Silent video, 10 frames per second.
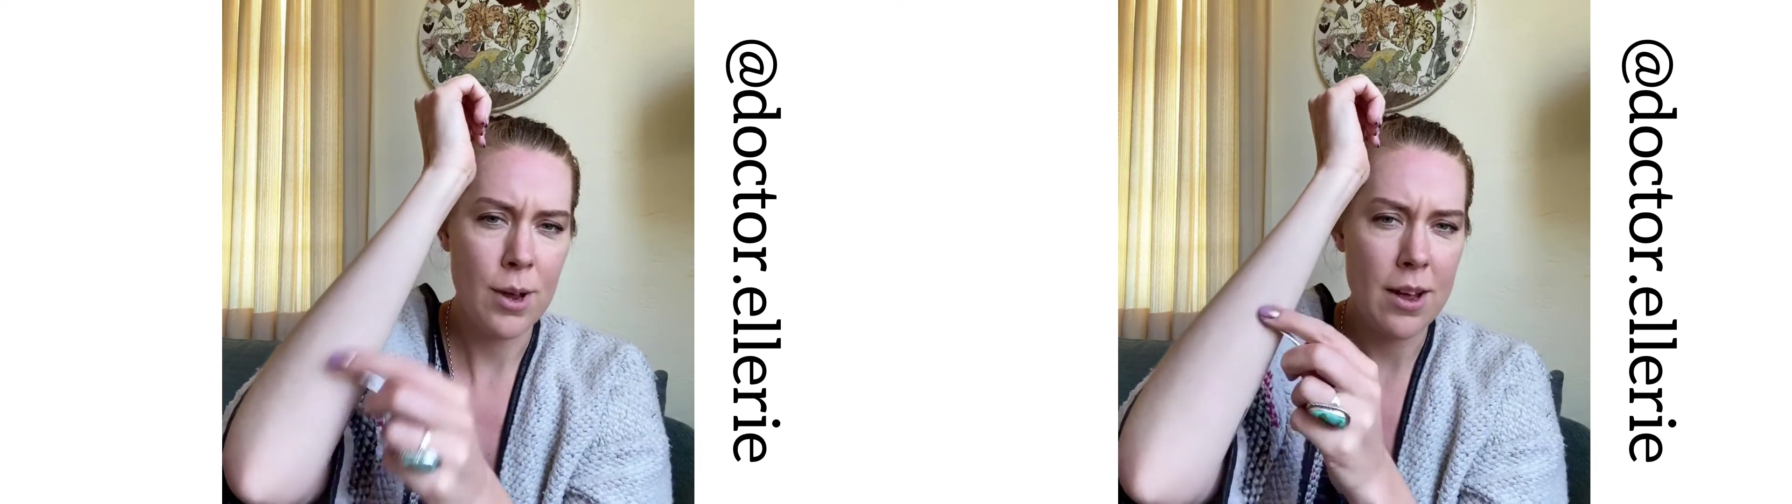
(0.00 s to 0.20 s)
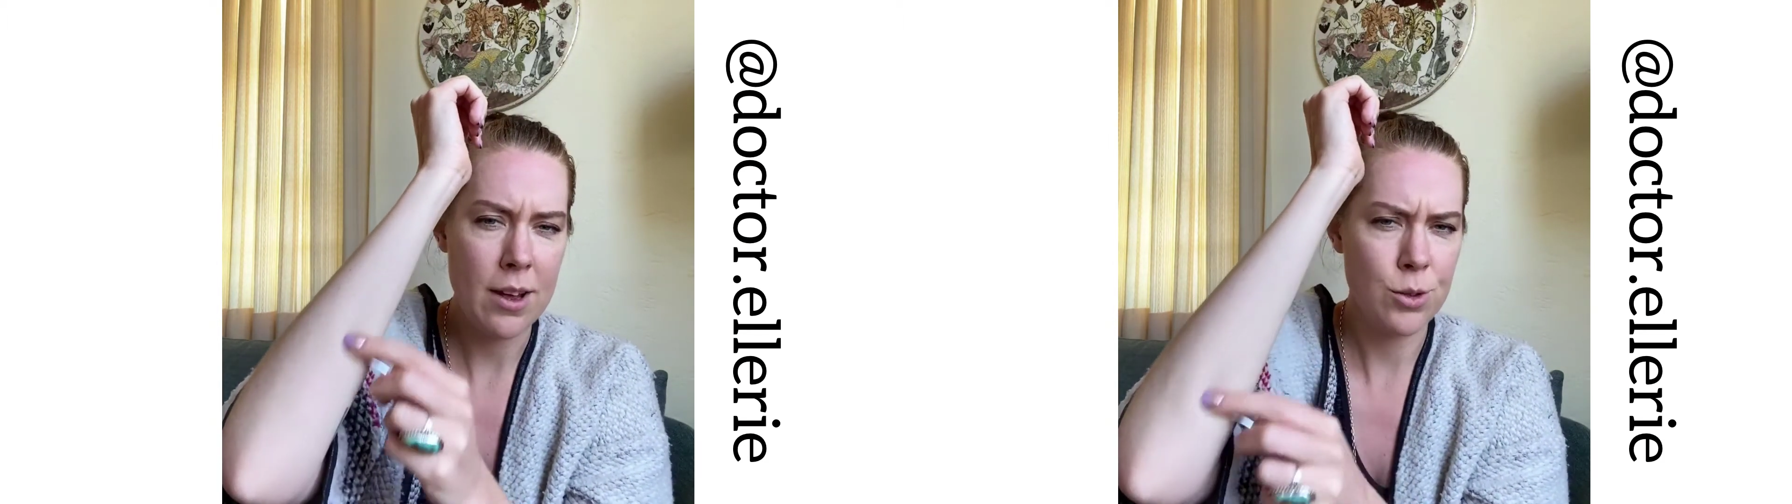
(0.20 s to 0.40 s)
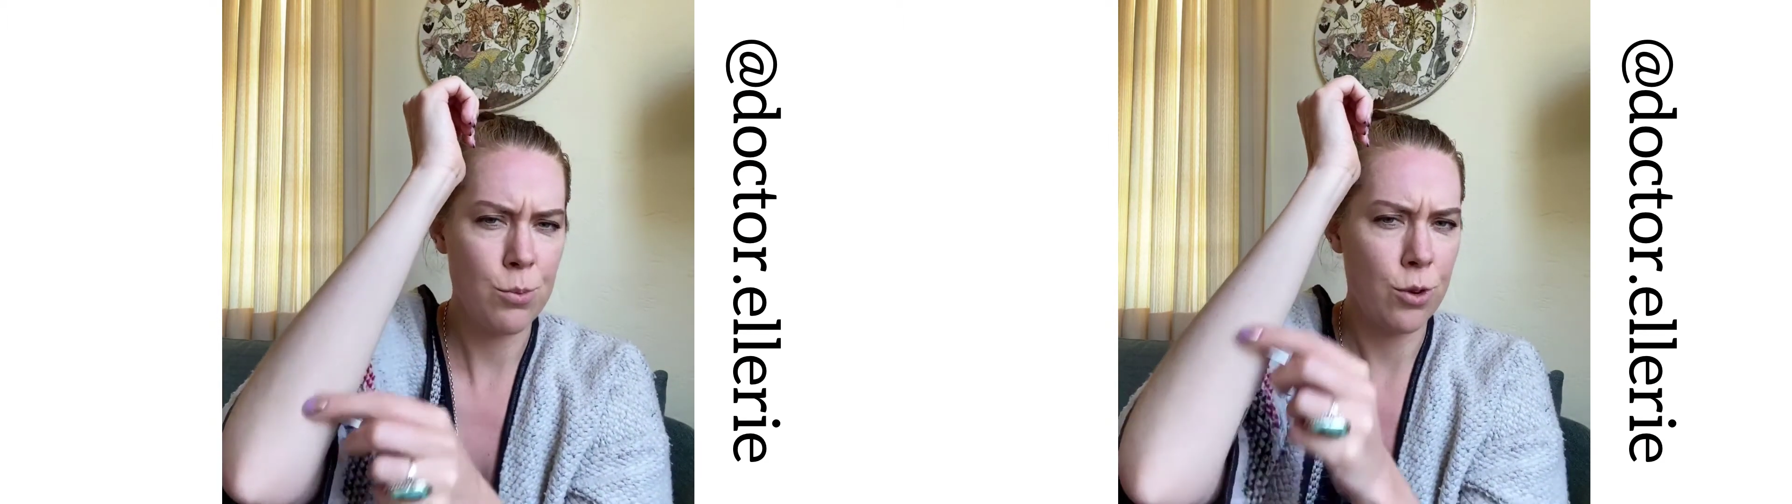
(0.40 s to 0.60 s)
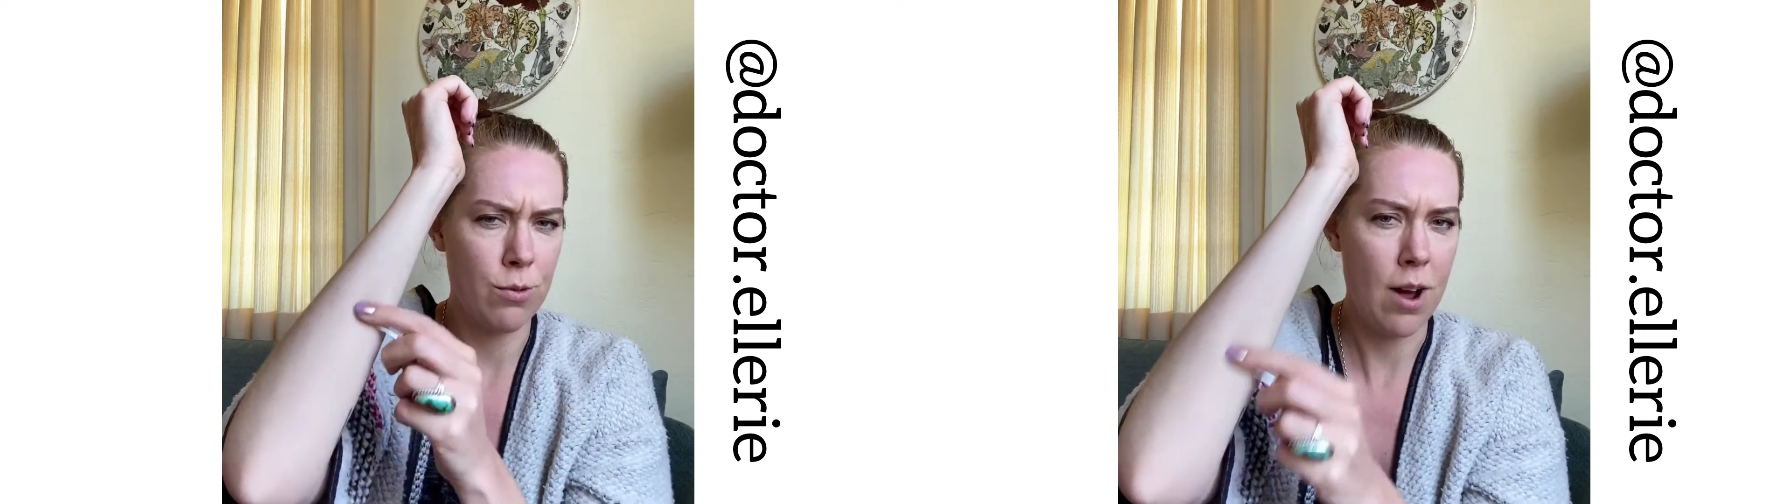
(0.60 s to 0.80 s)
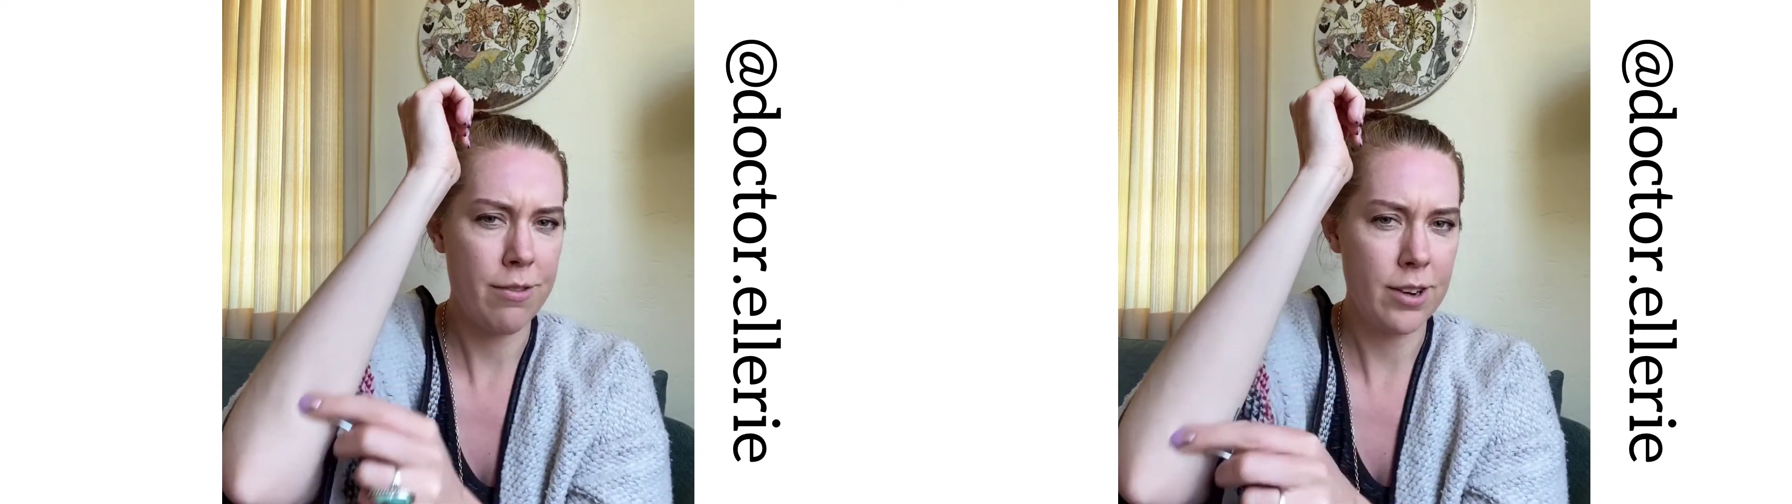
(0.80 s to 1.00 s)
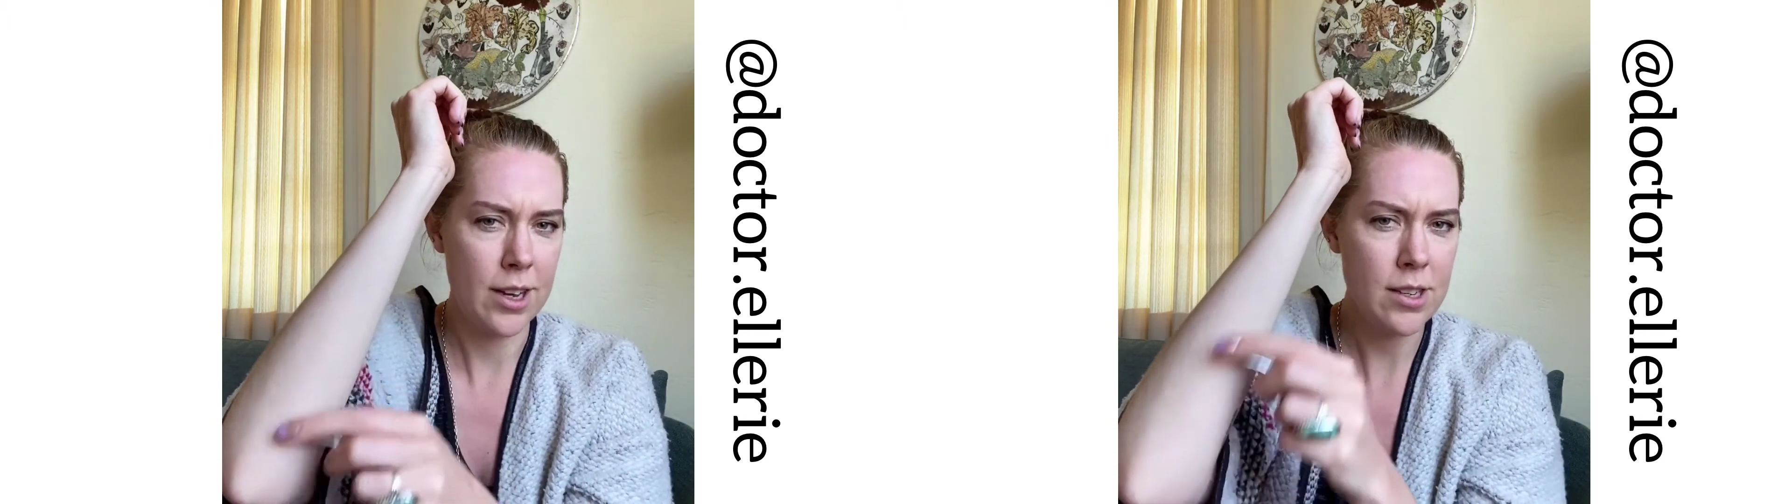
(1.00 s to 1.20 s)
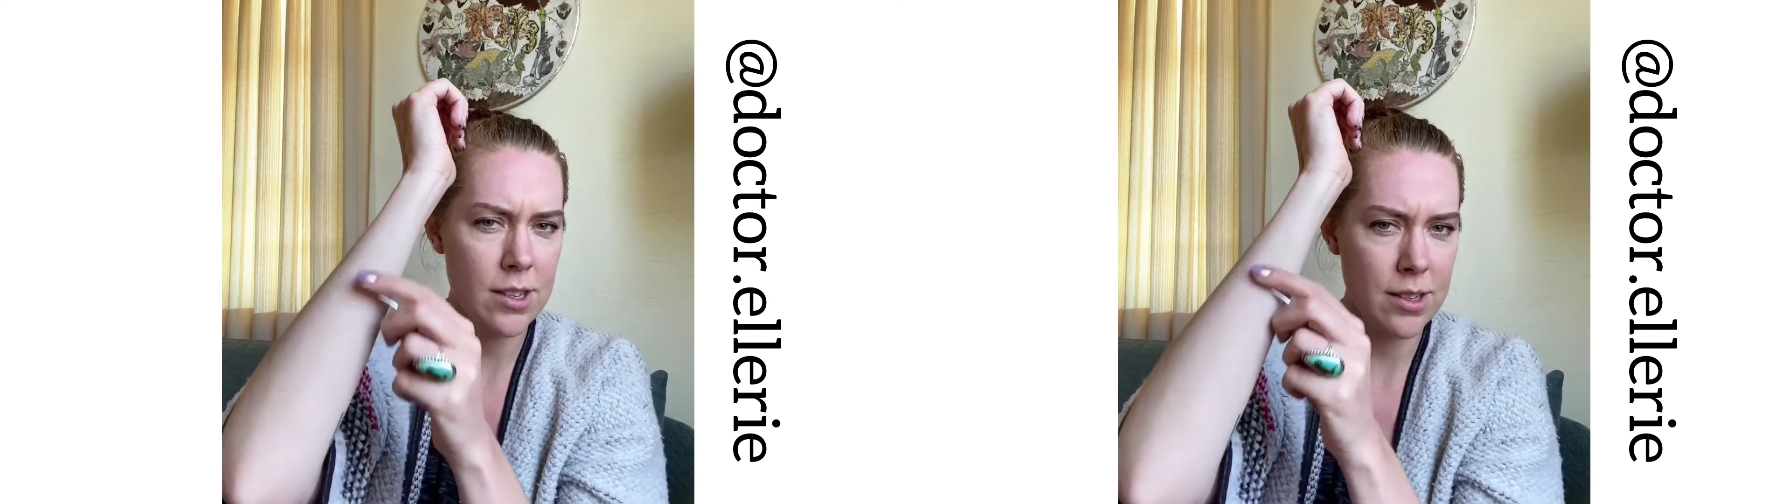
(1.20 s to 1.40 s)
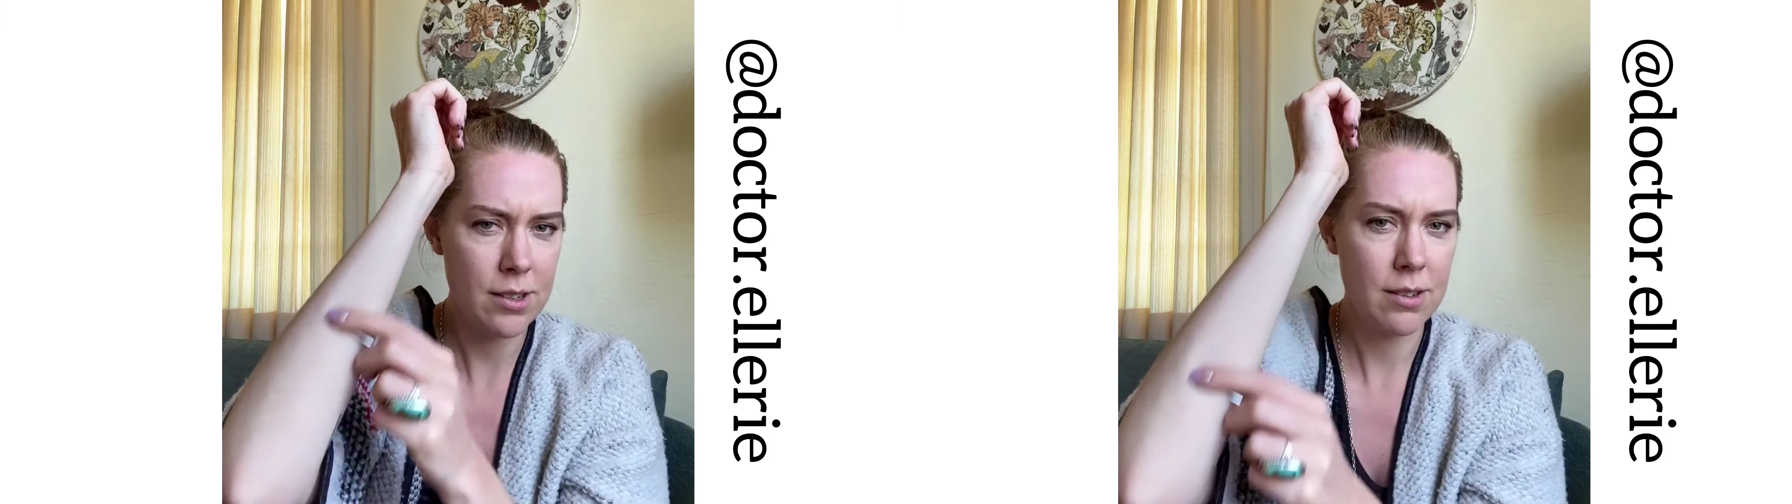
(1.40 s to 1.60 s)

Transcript: has more roughness,